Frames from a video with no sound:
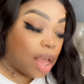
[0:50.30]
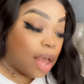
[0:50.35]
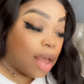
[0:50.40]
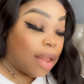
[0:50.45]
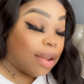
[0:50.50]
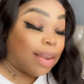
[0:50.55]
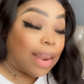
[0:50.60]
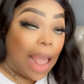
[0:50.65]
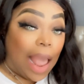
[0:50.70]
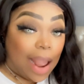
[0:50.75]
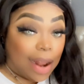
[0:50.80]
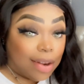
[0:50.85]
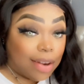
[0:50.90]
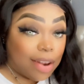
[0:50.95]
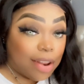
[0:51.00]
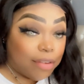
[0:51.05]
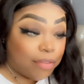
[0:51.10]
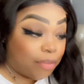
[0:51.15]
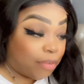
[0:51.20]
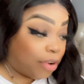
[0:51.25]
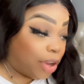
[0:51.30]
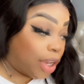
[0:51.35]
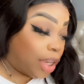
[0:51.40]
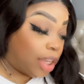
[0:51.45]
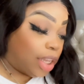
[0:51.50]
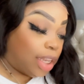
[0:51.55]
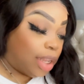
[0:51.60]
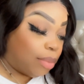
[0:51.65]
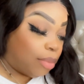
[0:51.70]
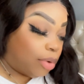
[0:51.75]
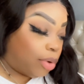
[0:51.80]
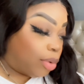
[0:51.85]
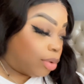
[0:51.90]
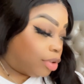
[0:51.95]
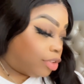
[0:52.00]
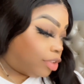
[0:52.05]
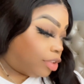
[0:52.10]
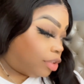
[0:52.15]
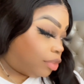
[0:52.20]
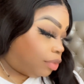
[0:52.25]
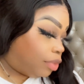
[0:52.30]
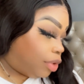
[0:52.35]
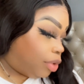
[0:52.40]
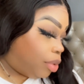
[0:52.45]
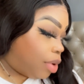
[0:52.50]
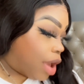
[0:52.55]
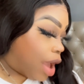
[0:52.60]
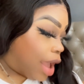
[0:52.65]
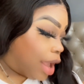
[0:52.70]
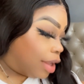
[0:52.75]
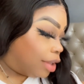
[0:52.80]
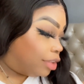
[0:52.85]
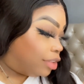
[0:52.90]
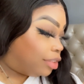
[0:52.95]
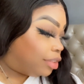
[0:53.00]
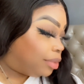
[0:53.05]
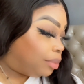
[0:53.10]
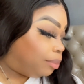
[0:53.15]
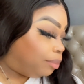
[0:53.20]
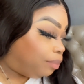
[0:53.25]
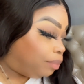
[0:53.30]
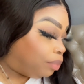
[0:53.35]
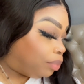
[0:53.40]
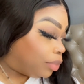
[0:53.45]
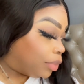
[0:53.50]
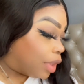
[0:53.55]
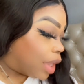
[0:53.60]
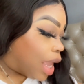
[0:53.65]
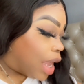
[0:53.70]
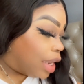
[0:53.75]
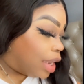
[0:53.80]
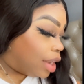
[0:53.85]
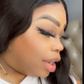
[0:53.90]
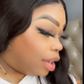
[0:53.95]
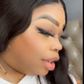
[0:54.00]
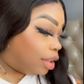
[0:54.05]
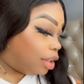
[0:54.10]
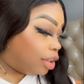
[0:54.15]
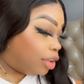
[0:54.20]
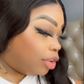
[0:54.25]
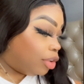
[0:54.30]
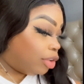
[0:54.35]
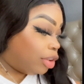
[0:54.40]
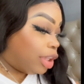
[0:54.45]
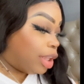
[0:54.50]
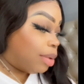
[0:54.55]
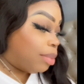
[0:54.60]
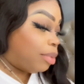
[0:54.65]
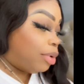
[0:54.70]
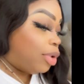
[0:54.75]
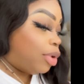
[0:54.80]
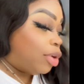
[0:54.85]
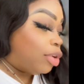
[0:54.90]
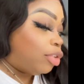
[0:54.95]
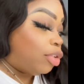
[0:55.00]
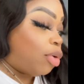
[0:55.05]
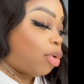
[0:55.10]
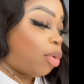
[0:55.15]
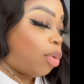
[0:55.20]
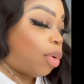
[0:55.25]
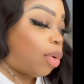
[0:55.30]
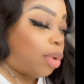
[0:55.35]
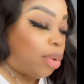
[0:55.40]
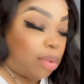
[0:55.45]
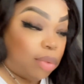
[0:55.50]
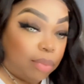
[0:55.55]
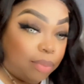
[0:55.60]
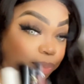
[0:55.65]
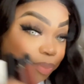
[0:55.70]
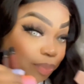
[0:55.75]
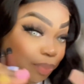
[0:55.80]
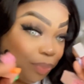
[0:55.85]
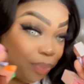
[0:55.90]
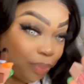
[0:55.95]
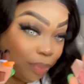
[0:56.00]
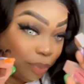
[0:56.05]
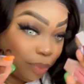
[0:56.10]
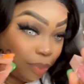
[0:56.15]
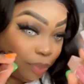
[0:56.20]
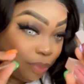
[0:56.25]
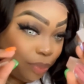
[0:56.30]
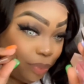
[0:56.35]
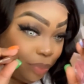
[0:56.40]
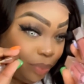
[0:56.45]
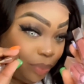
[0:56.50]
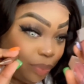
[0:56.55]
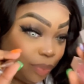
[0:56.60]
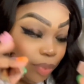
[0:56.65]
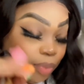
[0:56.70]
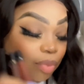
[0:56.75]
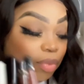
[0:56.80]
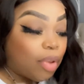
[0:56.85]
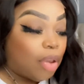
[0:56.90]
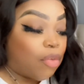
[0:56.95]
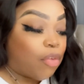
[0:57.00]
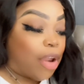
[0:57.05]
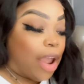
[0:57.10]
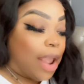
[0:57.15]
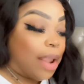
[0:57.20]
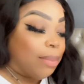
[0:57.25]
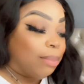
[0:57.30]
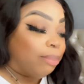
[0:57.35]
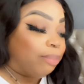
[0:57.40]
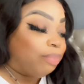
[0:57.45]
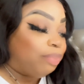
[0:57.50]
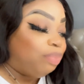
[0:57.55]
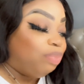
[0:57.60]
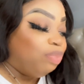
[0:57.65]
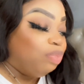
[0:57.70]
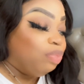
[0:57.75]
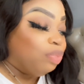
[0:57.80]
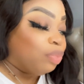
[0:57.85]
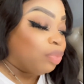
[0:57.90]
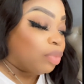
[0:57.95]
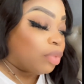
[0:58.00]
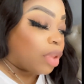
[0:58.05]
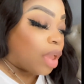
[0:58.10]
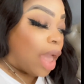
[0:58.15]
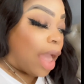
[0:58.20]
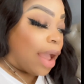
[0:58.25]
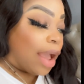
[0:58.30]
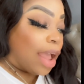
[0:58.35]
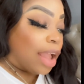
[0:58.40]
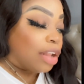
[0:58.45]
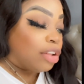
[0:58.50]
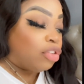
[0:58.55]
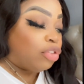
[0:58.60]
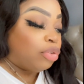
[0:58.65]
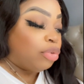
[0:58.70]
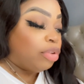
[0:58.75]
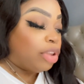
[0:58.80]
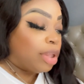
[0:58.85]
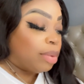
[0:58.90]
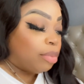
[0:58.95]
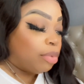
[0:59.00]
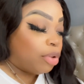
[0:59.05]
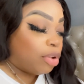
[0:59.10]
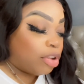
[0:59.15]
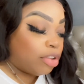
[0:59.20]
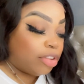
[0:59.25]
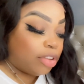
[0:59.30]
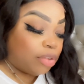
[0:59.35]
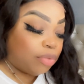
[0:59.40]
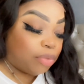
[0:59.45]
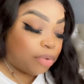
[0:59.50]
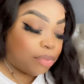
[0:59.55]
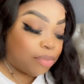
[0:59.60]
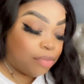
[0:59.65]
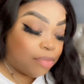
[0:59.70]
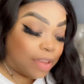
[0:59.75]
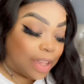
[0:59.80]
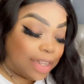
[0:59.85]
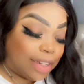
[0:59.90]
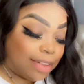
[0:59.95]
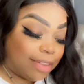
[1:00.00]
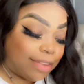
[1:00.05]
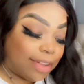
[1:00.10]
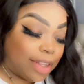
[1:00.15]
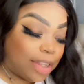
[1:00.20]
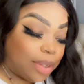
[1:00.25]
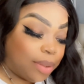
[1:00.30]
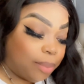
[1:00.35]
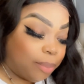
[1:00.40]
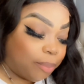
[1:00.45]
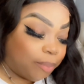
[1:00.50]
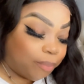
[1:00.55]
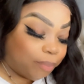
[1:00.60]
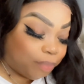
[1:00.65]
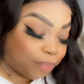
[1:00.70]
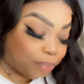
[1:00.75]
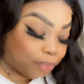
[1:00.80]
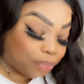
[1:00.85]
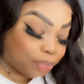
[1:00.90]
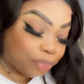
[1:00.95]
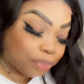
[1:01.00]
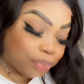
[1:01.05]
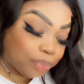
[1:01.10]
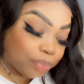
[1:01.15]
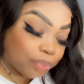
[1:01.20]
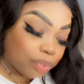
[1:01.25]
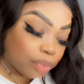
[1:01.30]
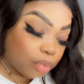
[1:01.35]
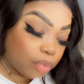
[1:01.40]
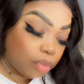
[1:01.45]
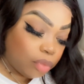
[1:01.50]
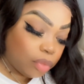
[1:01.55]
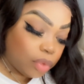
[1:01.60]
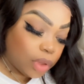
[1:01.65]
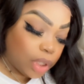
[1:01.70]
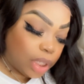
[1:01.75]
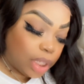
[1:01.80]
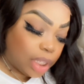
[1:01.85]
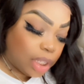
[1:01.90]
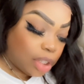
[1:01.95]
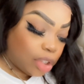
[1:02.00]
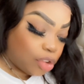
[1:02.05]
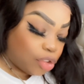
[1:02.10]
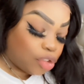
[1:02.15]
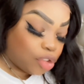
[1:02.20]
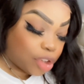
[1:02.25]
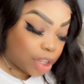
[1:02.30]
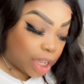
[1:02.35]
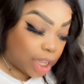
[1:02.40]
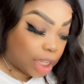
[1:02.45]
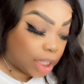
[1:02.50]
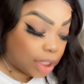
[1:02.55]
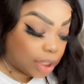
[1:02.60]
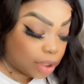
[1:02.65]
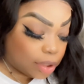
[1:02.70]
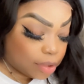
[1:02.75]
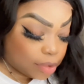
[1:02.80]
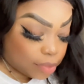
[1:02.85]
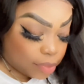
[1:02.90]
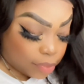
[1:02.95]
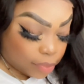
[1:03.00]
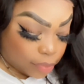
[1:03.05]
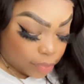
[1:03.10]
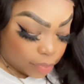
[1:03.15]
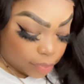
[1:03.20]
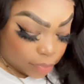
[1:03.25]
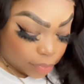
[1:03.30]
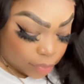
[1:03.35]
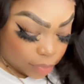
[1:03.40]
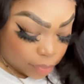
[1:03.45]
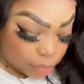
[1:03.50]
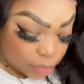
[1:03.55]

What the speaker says: 9 different lip glosses for you guys. I did a little lip gloss haul. Right? I got 2 lip glosses from Fenty in the shades.